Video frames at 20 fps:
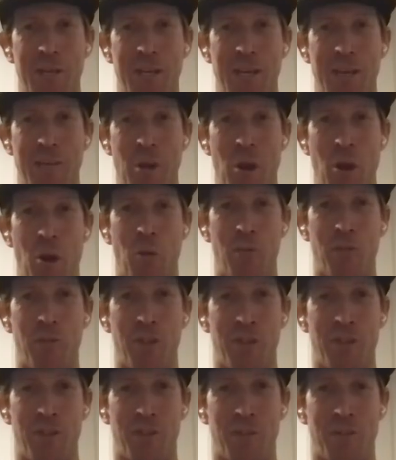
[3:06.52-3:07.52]
him
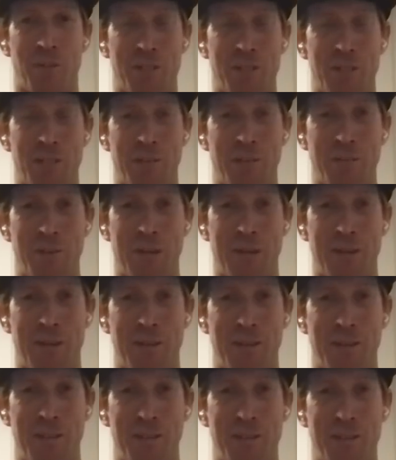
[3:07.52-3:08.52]
healthy, I want to see him
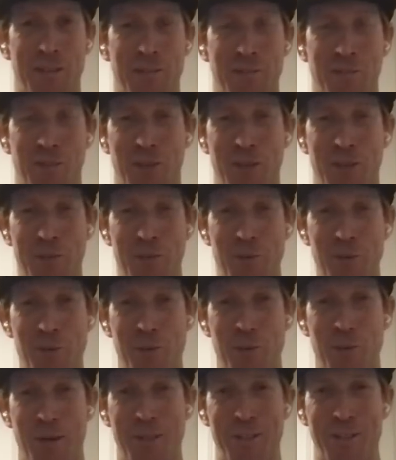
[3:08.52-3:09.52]
ride his push
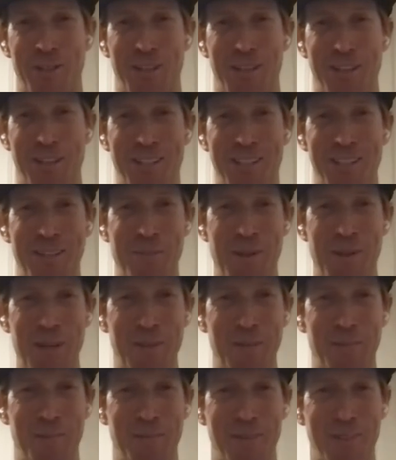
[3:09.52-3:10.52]
bike, because I know that's going to make
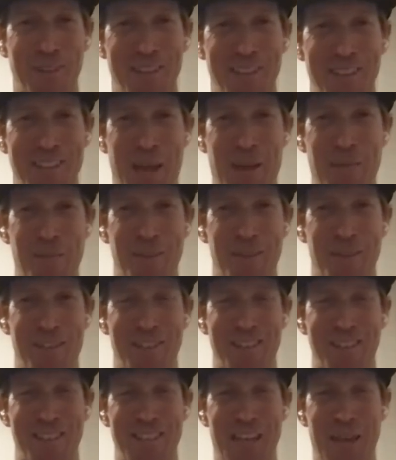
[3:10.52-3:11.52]
him
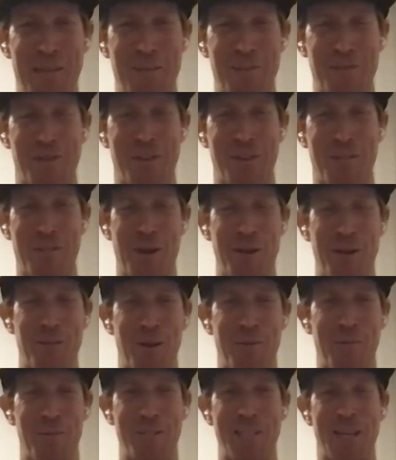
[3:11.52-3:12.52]
nearly as happy as riding a
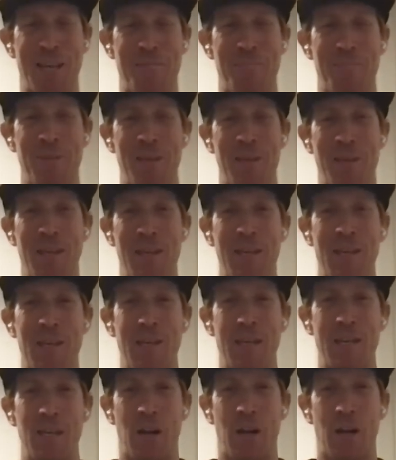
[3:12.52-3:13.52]
motorbike. But
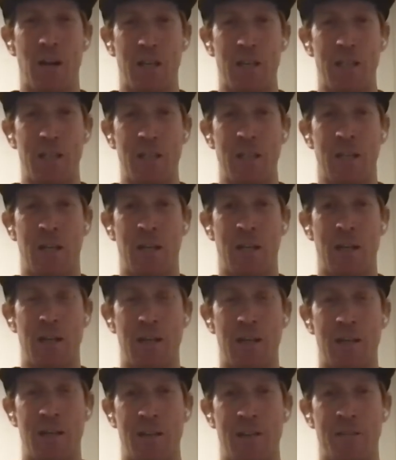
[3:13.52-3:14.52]
you know,
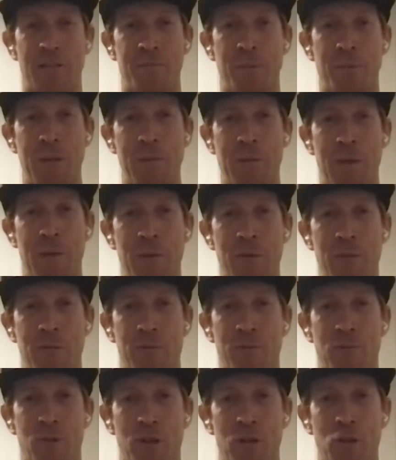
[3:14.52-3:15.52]
BMW have
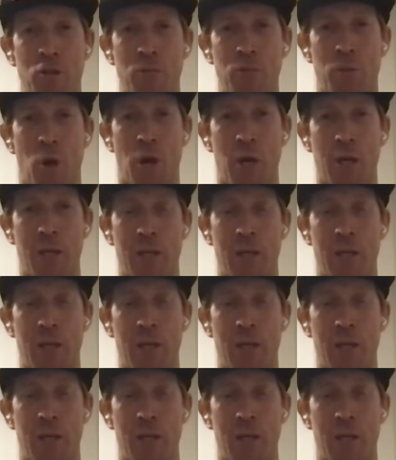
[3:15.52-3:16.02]
got a new bike,